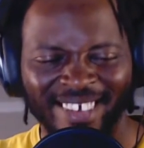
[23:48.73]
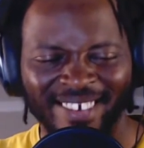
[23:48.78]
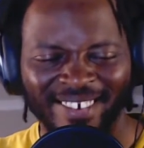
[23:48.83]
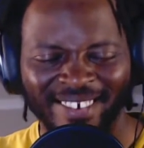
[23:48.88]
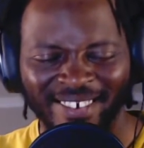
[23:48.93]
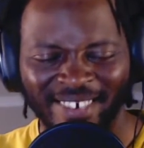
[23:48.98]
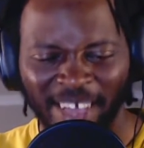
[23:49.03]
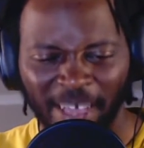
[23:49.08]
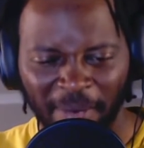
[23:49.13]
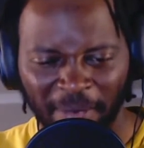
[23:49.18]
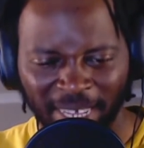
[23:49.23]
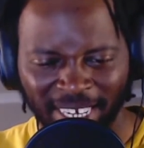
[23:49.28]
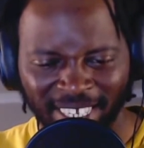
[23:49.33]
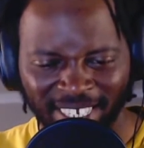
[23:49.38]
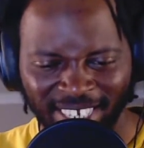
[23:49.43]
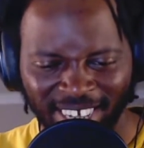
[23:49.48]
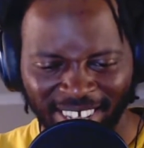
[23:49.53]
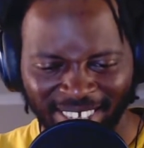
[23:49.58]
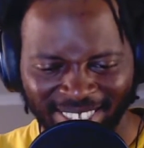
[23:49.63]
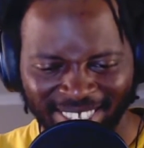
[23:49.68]
Wait a minute, did
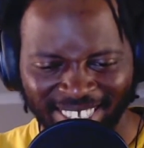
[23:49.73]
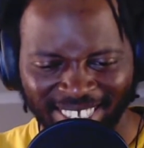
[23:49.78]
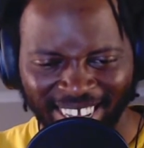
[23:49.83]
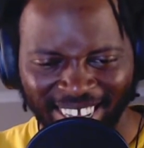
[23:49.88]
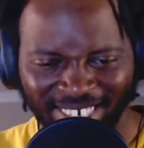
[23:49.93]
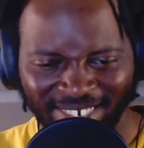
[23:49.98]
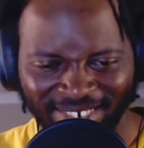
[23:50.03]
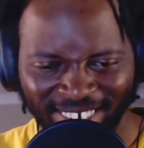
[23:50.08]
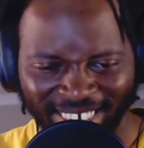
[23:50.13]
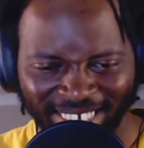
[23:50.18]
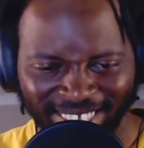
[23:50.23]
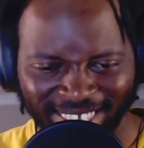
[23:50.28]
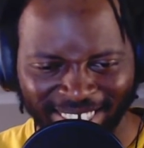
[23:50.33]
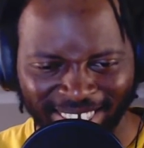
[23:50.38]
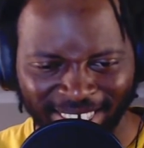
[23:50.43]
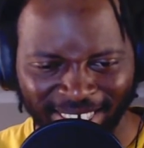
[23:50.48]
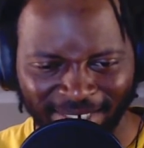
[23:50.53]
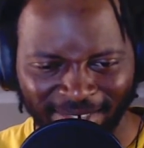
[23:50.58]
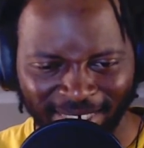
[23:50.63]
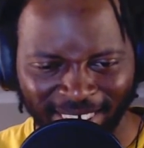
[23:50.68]
y'all see that
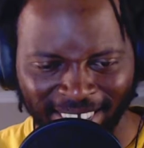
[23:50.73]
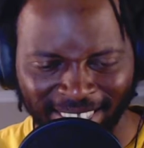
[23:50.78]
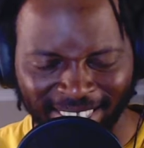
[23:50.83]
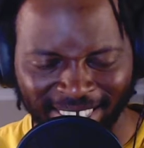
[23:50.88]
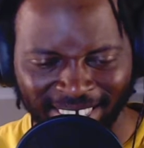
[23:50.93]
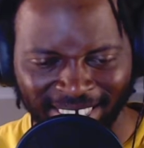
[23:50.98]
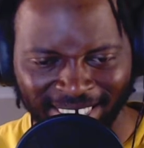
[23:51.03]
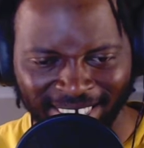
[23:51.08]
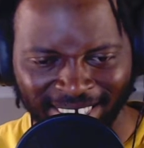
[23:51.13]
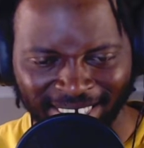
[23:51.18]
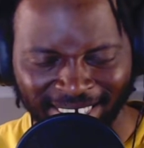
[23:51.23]
transition right there?